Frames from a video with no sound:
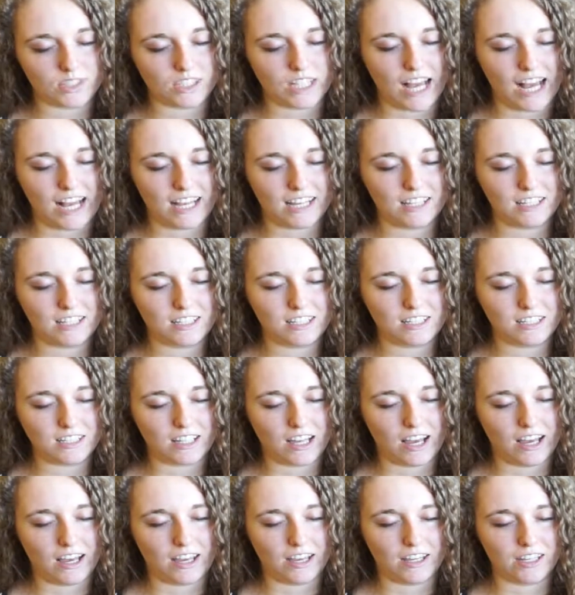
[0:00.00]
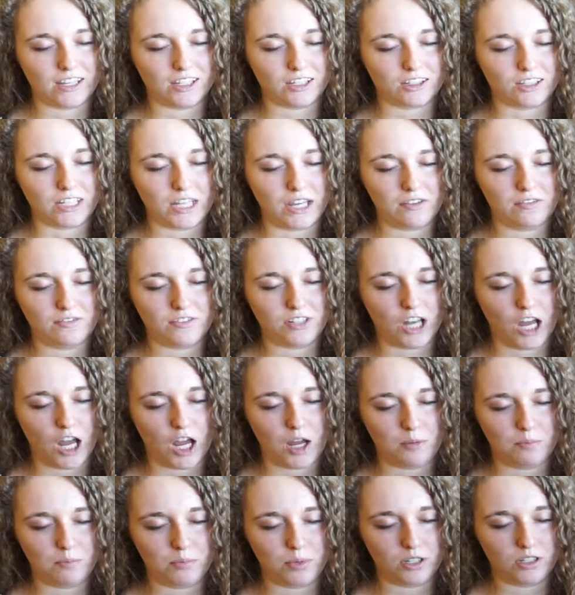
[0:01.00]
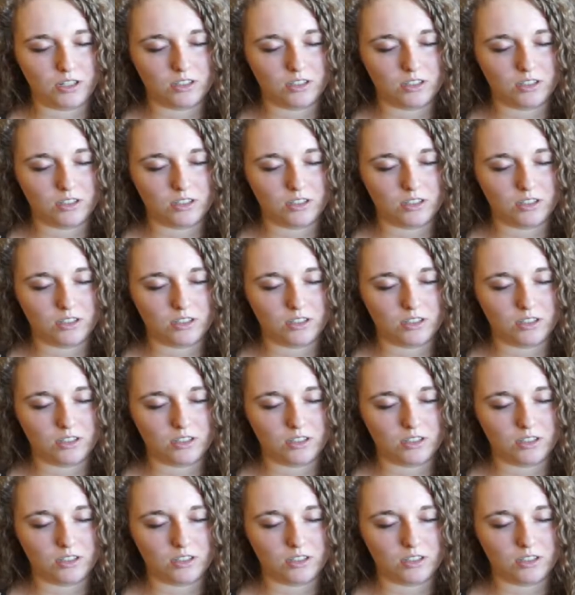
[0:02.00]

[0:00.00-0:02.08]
as I lift up